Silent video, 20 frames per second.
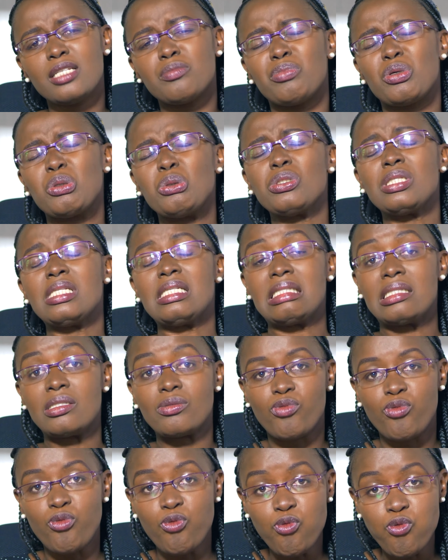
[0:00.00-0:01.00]
because it's
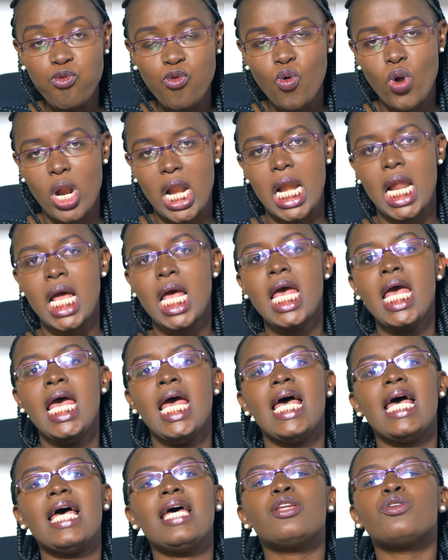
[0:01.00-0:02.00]
full
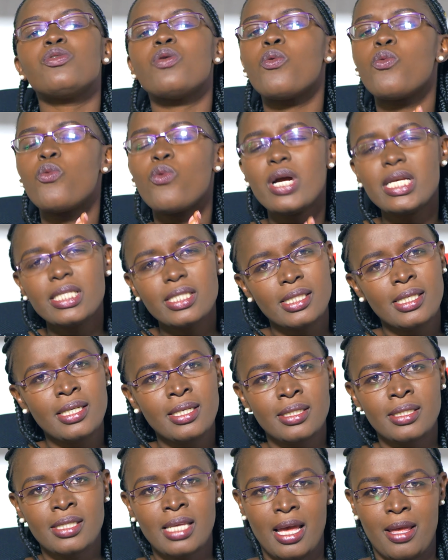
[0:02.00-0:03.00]
and you're wasting
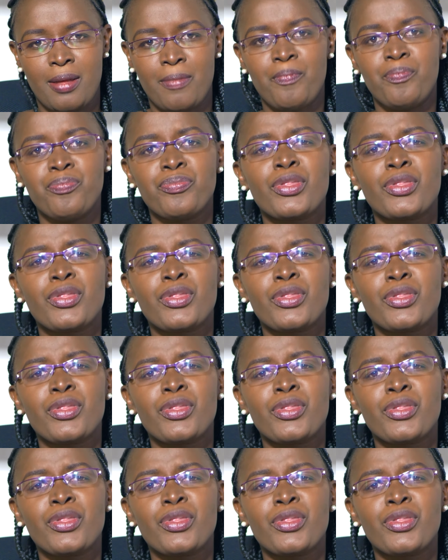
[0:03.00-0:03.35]
time.